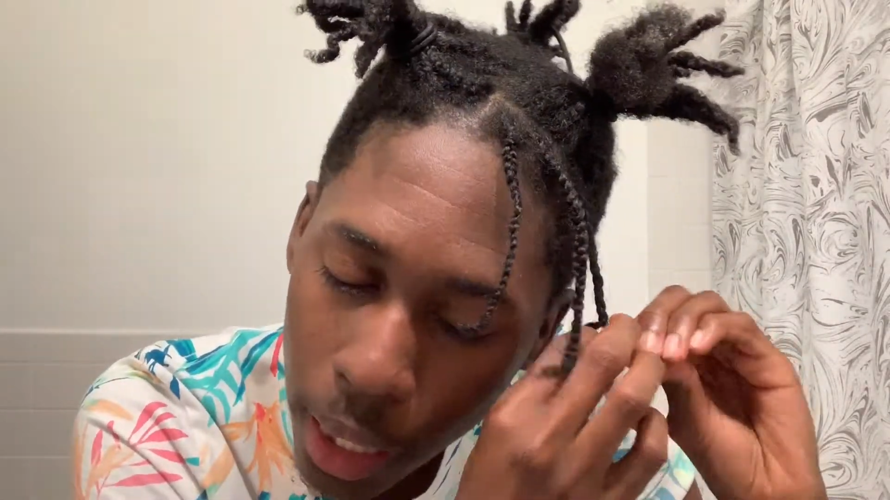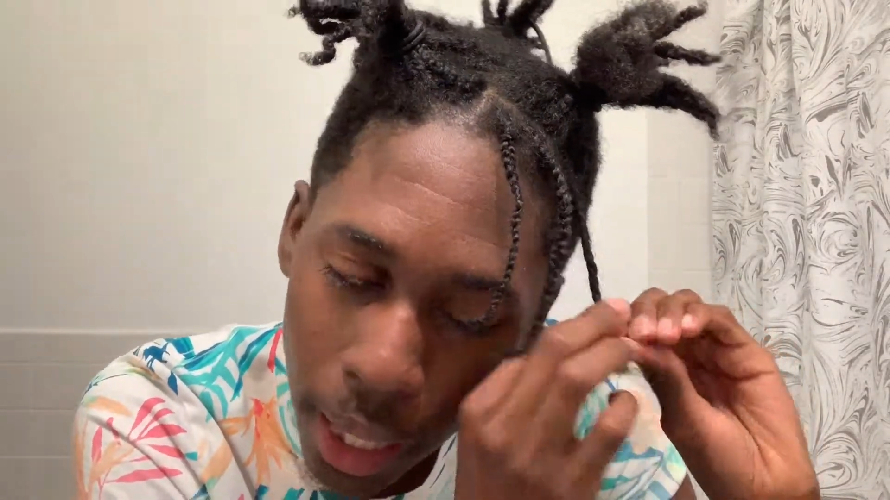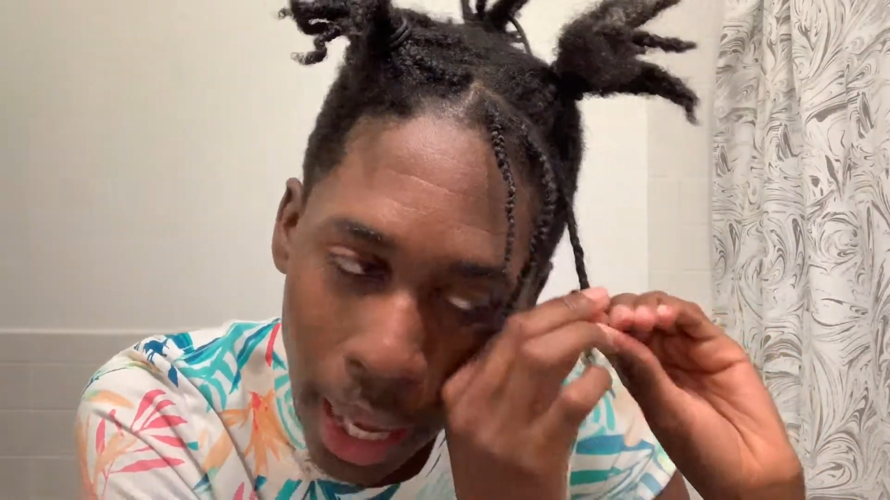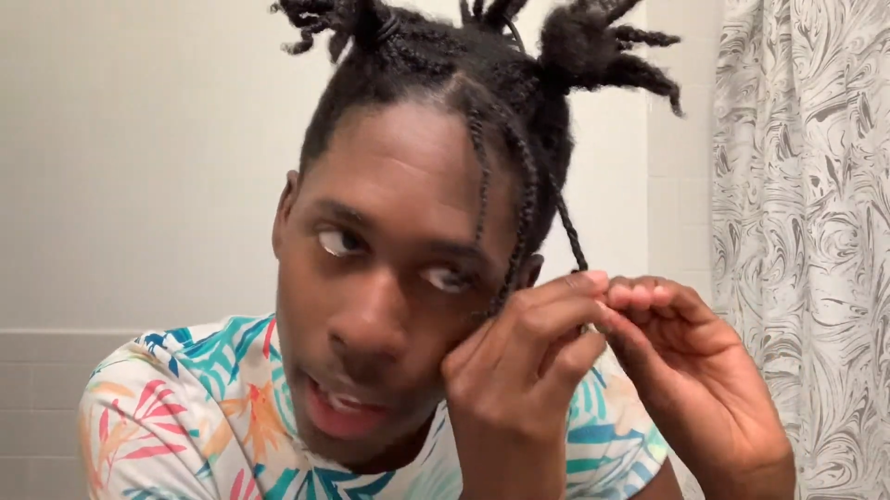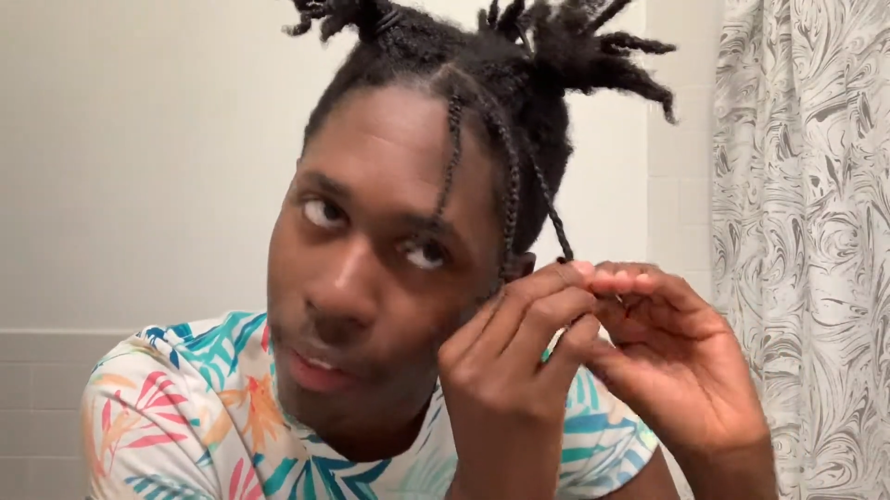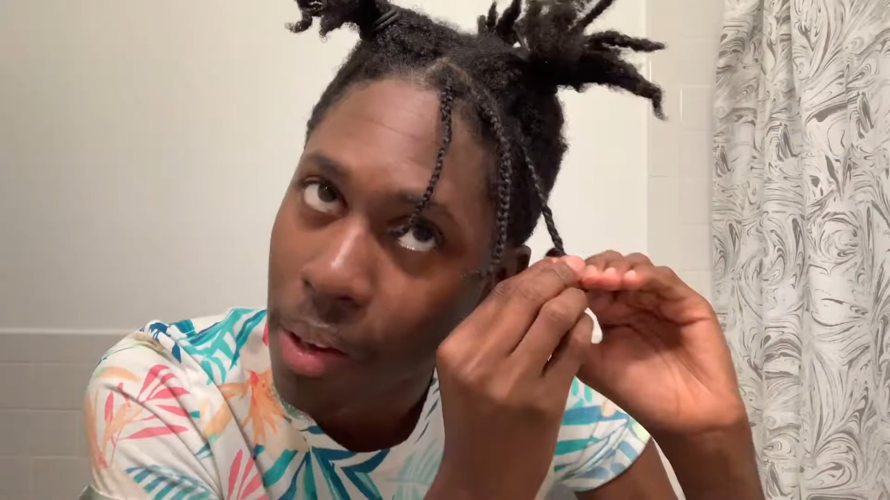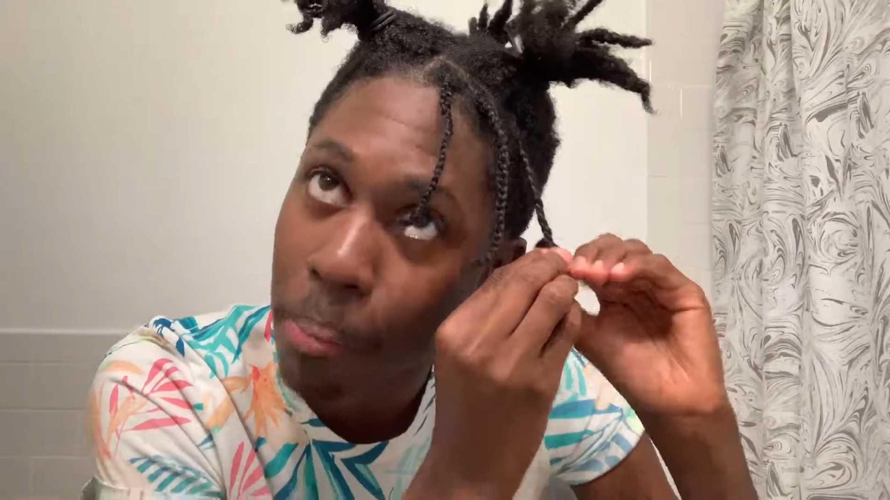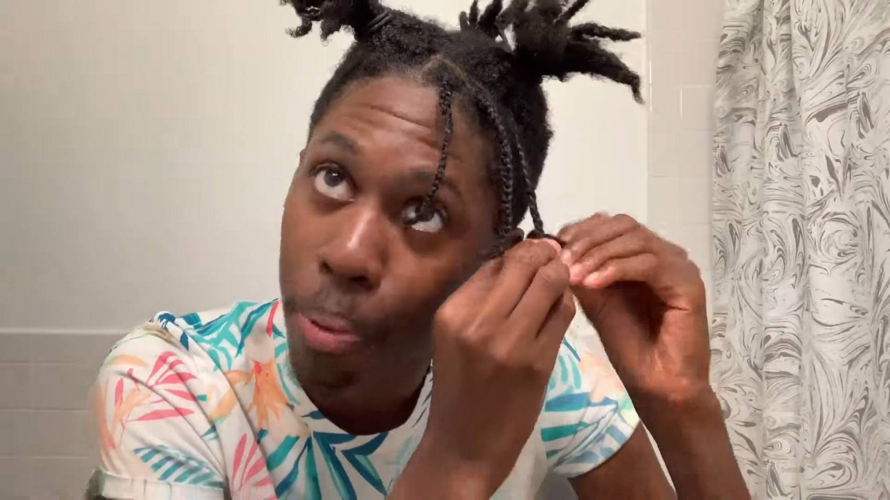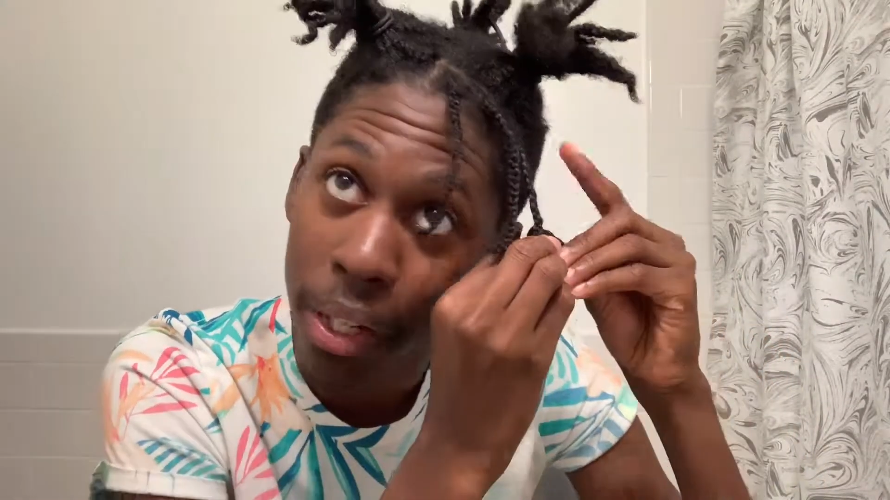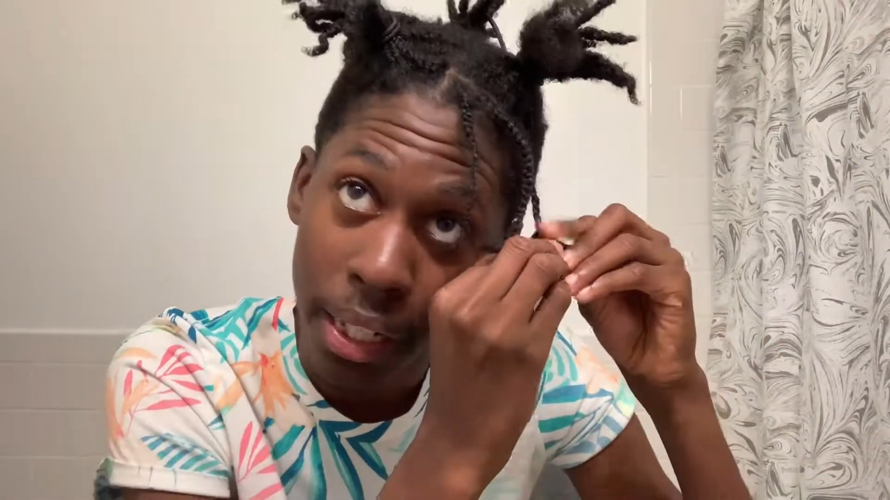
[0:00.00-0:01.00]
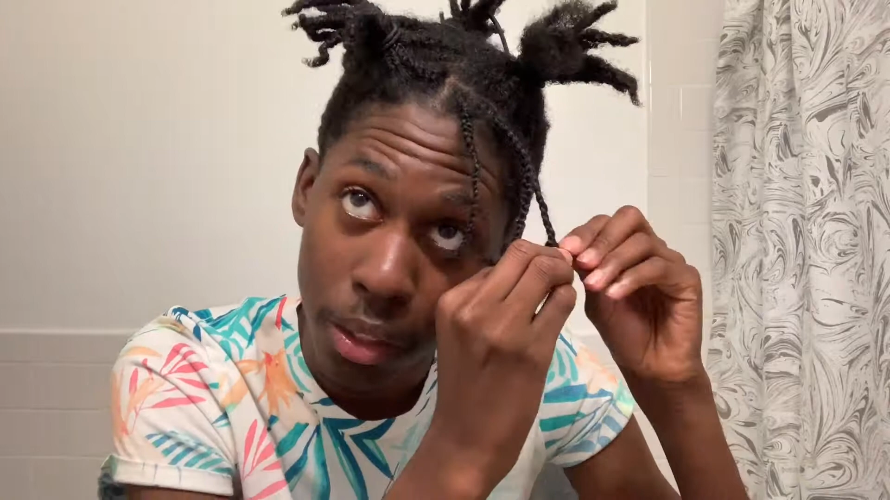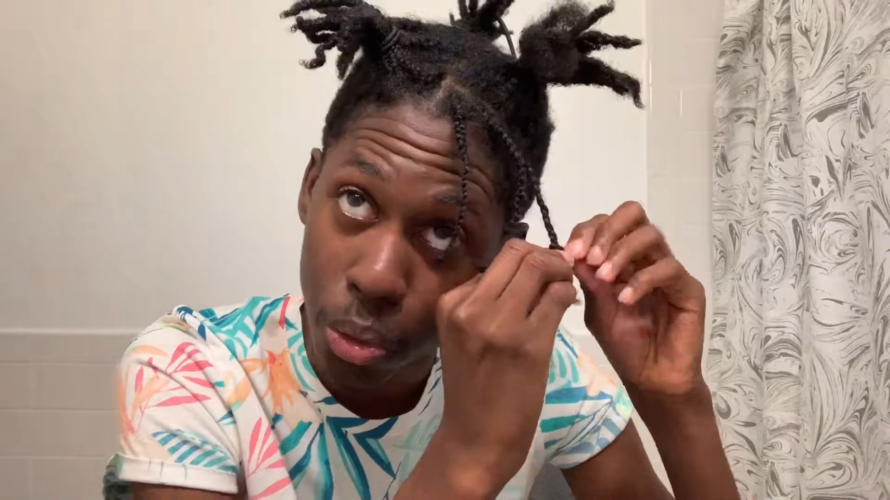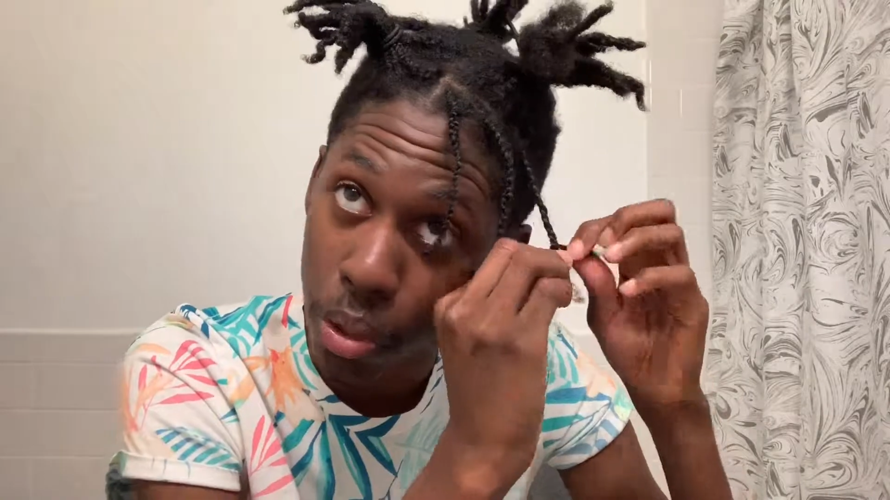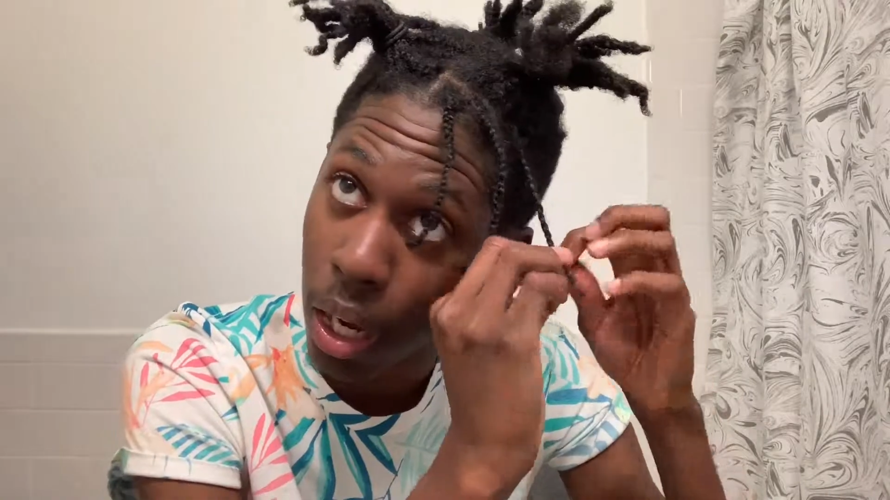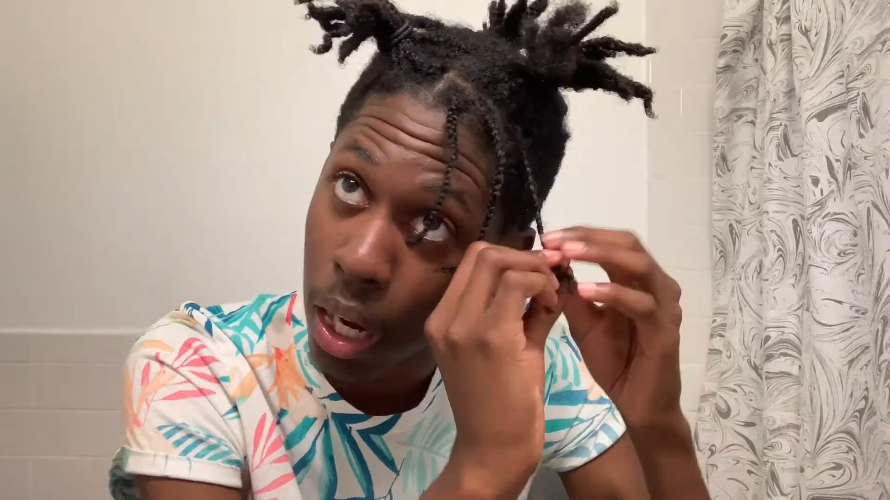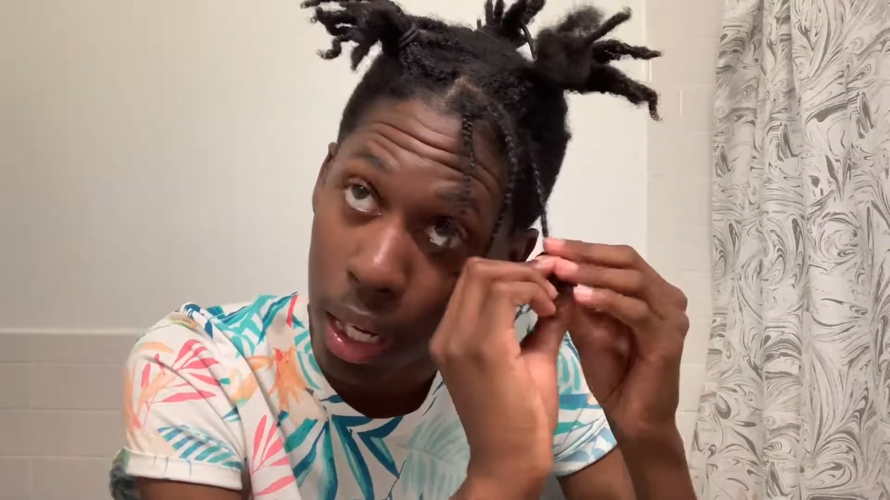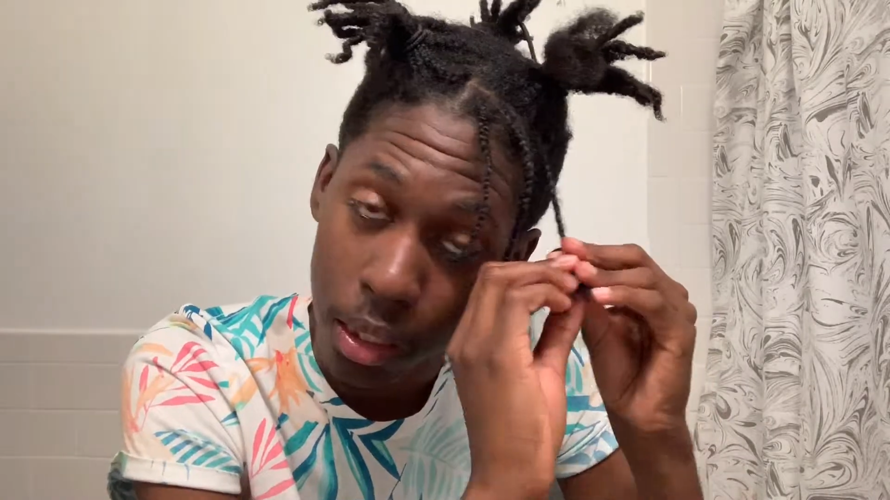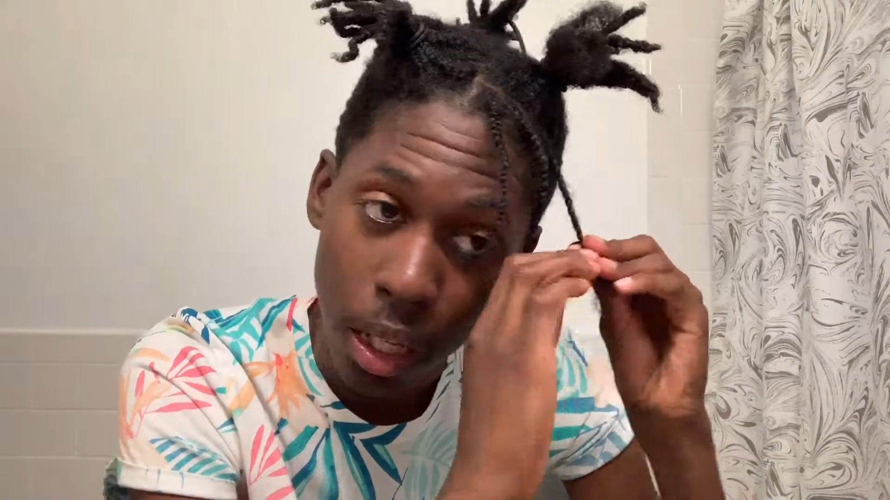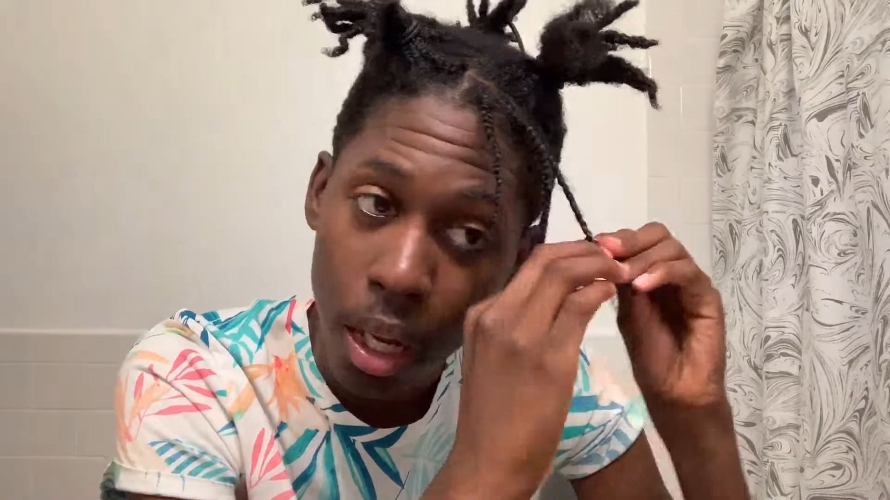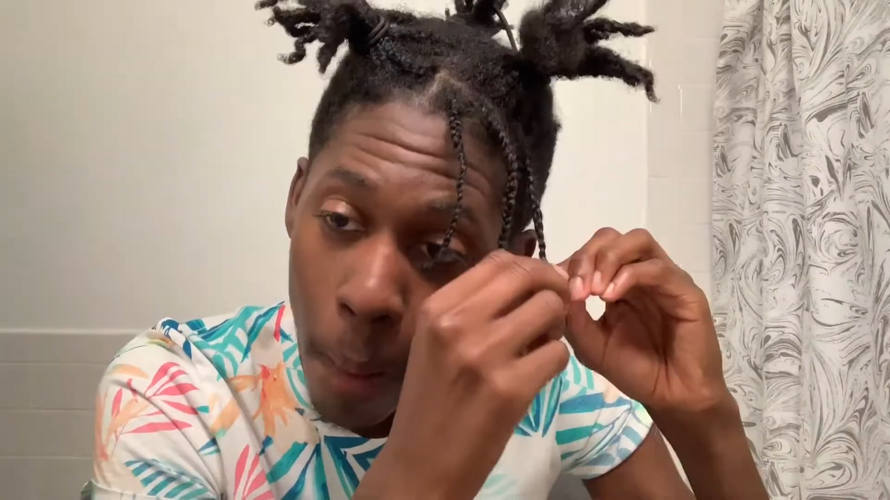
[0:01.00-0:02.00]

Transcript: Like I even prayed to God.